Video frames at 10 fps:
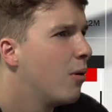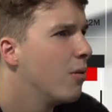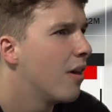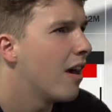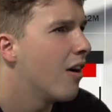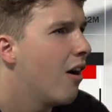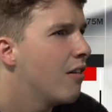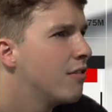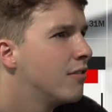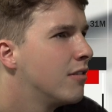pull that
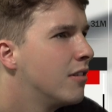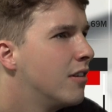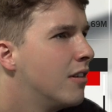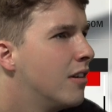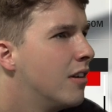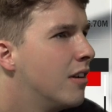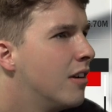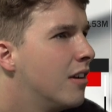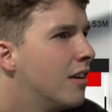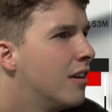off?
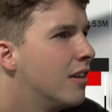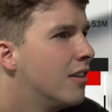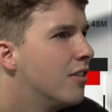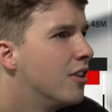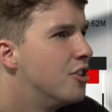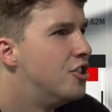The